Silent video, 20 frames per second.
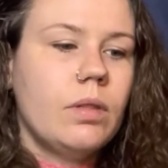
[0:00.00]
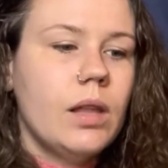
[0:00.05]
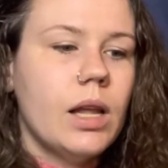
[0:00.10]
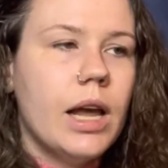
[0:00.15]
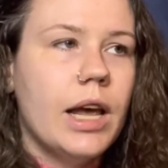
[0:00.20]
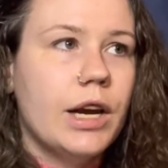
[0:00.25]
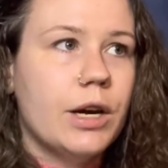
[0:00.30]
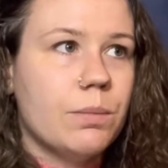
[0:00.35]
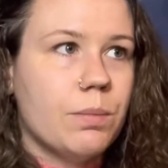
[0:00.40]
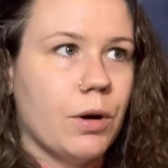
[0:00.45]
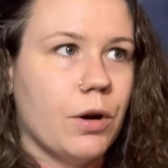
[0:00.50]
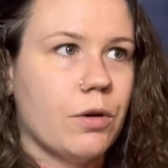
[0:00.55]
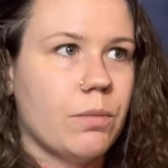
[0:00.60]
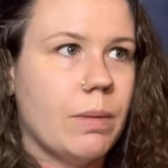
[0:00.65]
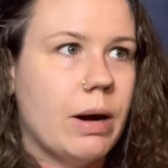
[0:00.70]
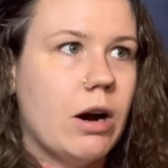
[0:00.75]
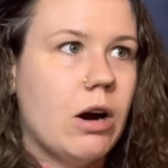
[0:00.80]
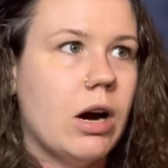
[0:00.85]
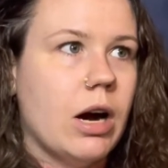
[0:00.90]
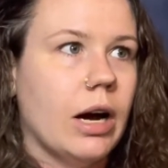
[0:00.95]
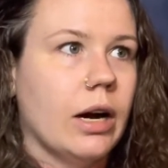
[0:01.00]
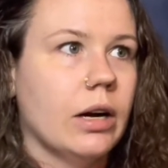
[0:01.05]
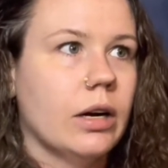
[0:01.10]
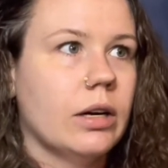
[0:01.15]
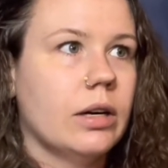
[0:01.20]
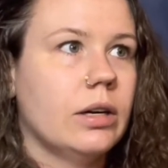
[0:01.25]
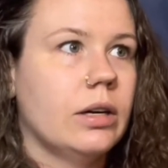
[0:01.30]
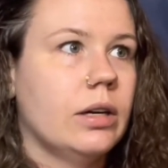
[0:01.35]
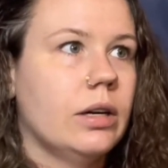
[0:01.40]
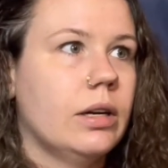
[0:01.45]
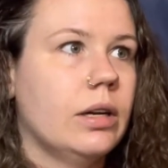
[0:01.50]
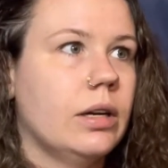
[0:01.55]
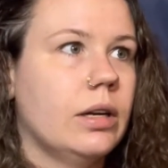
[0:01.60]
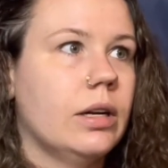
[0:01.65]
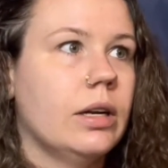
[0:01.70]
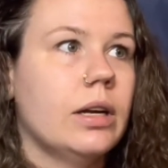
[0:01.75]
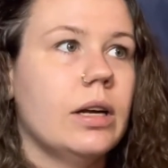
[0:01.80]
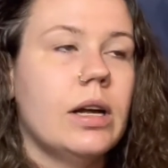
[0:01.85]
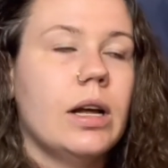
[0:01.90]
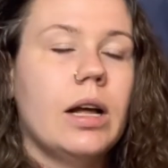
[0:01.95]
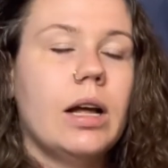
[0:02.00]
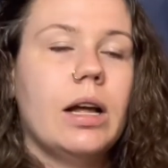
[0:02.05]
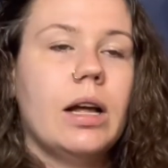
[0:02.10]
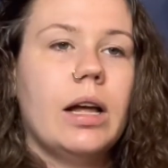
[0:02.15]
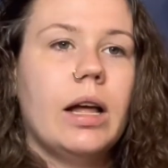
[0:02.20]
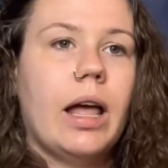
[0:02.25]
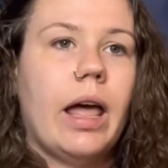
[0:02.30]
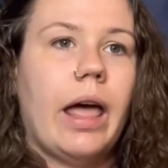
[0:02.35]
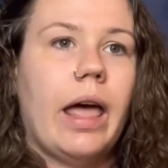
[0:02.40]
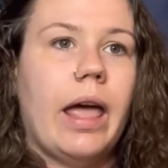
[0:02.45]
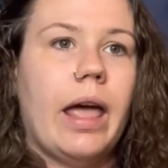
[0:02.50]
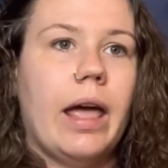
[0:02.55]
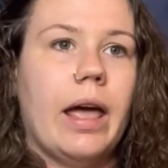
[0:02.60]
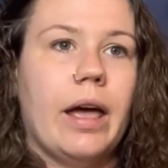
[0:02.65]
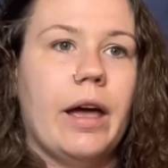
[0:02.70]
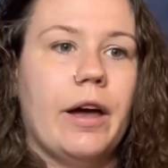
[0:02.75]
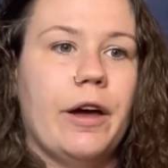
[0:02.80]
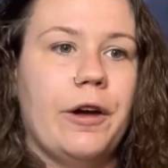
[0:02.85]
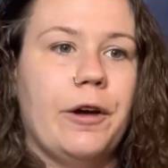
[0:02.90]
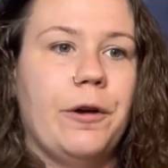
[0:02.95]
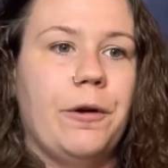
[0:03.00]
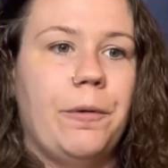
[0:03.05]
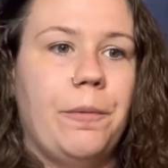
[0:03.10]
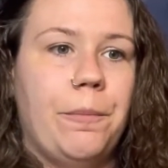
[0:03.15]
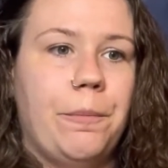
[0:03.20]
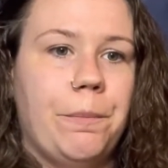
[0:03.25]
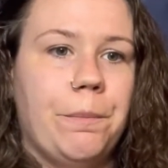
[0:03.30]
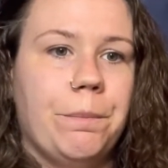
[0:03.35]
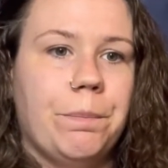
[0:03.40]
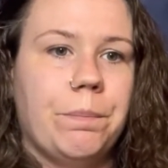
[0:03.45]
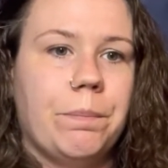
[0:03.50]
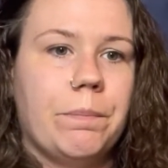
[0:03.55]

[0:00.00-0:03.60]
And it broke my heart. And